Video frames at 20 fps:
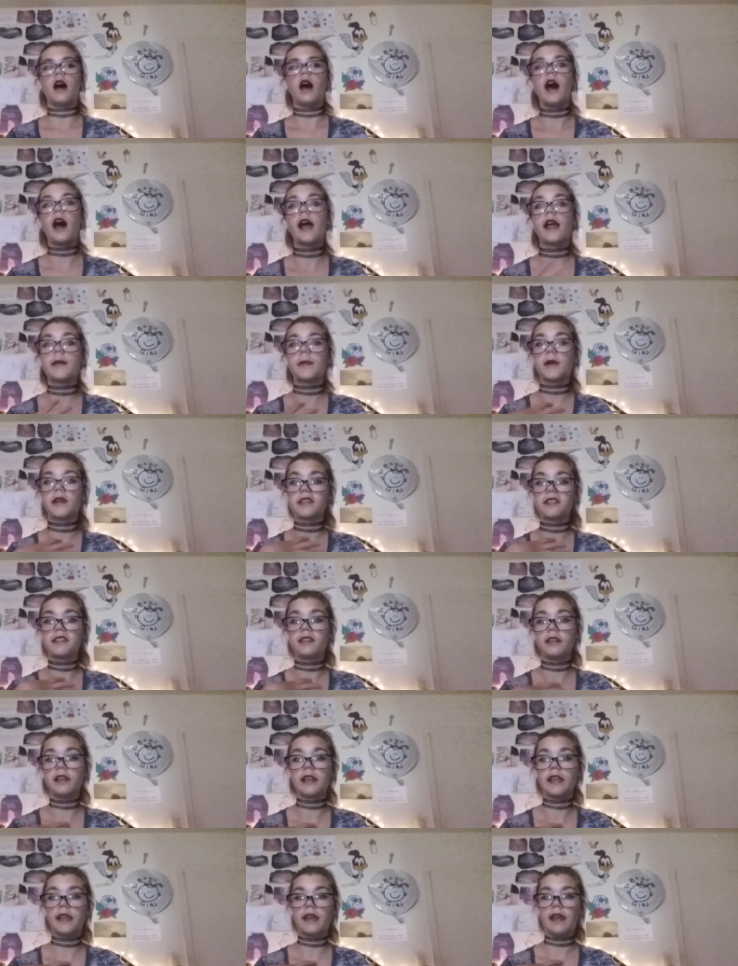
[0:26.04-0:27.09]
I
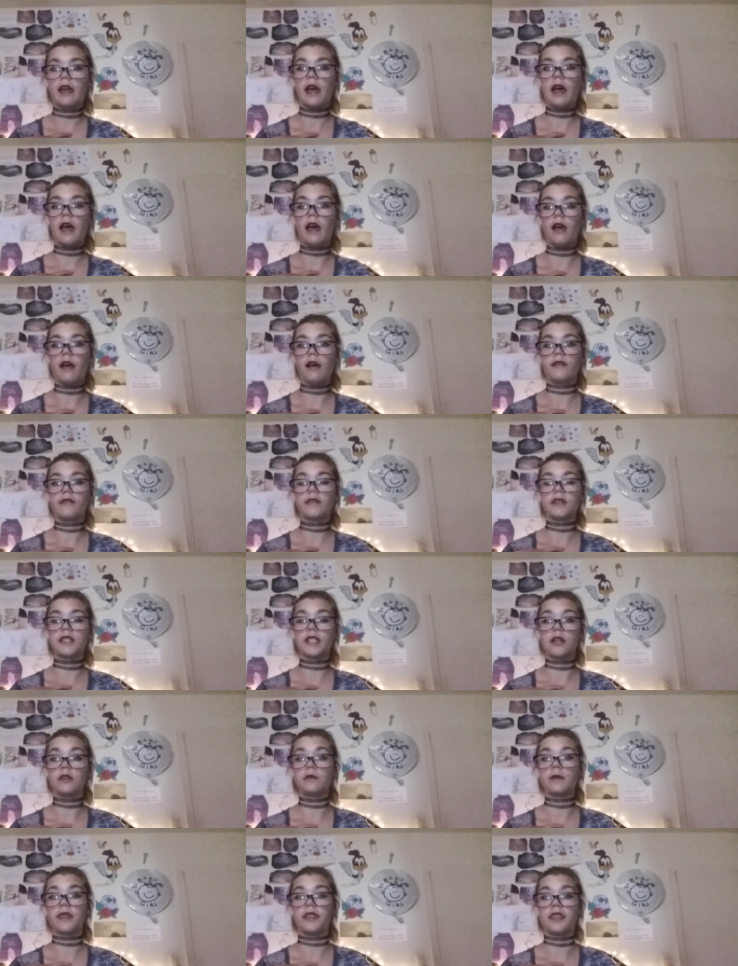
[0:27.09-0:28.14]
personally have
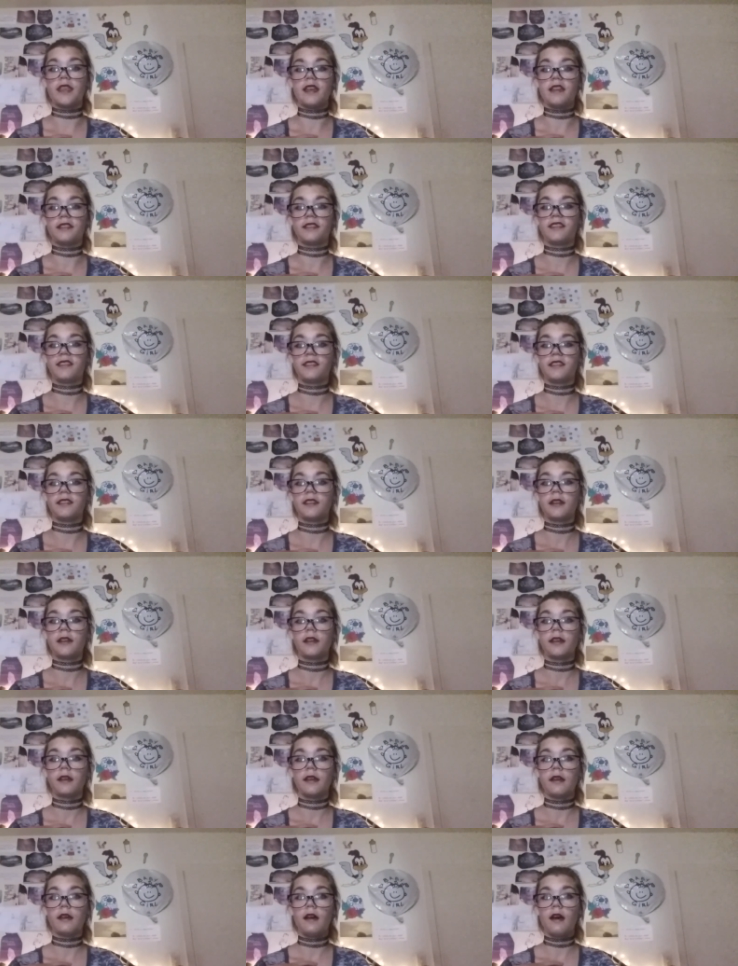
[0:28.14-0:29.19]
dealt with this
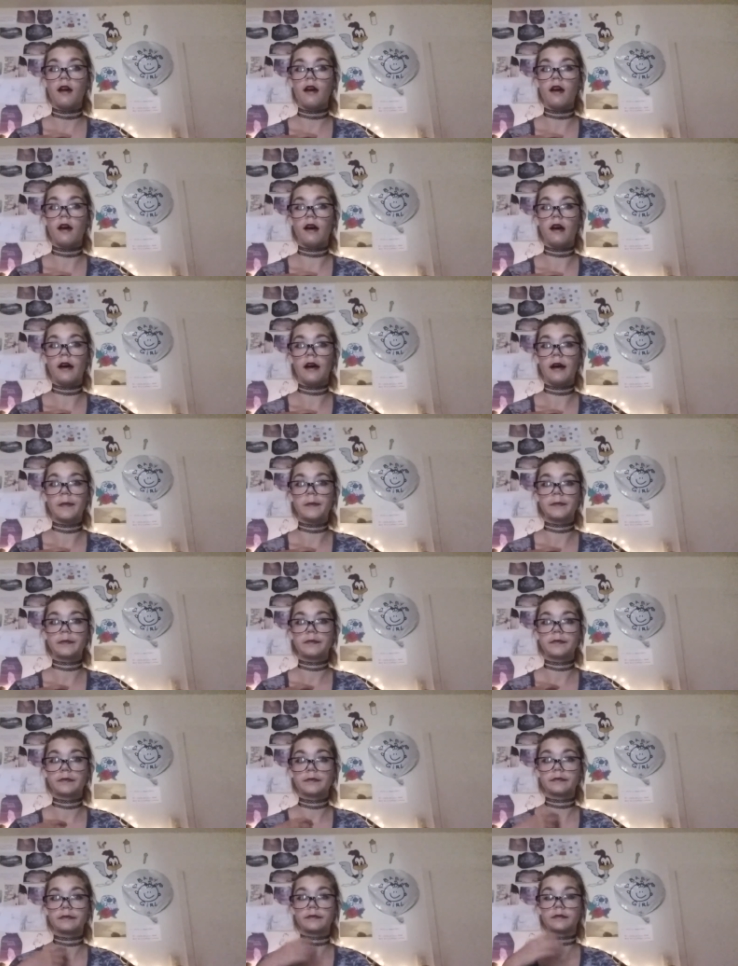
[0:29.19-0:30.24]
um
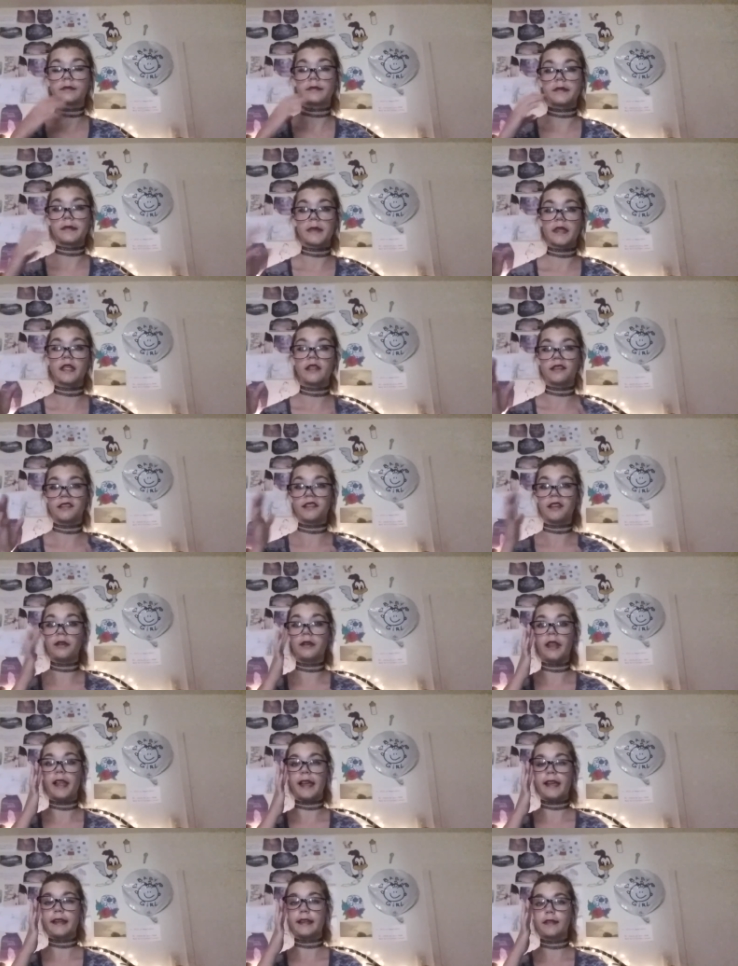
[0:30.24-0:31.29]
so,
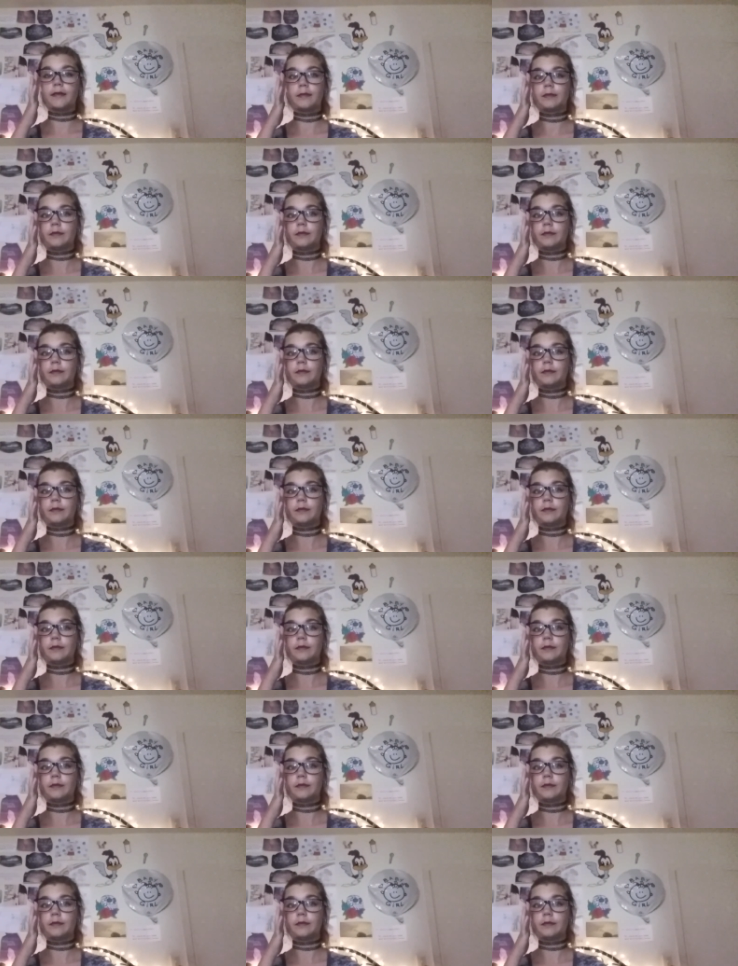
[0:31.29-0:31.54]
like,